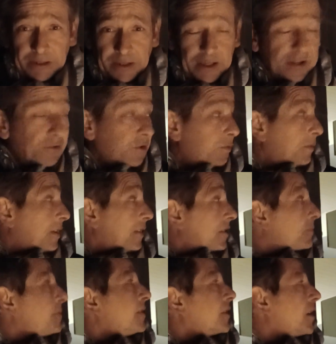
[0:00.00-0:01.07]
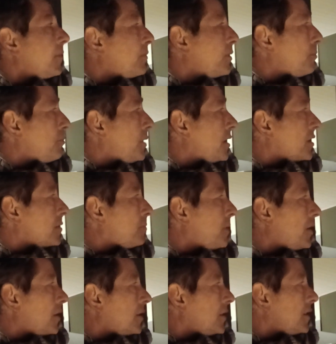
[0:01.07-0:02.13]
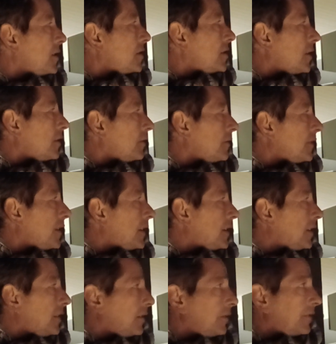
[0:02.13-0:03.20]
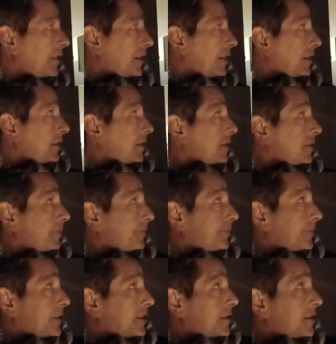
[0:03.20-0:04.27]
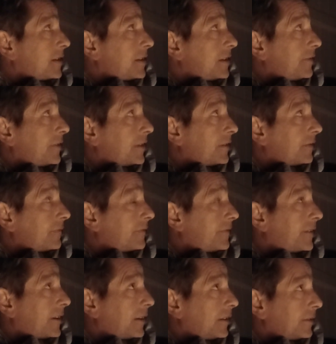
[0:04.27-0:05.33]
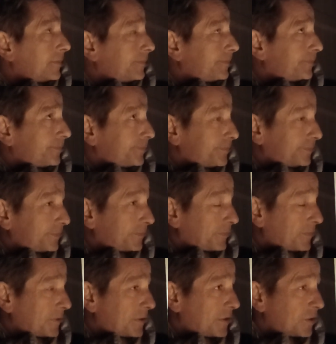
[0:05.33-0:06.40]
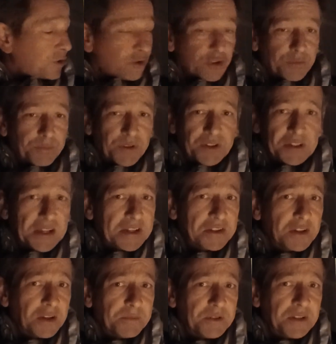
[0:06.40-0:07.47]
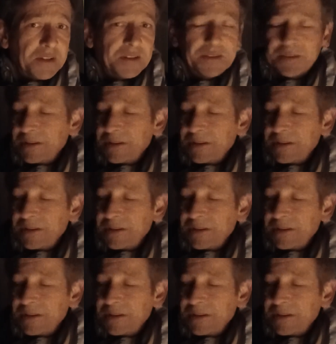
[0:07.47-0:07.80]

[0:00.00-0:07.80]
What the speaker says: Elsewhere, there's been a couple of bucks barking at each other on that hill over there as the evening fell, which is good, but it's that time of year.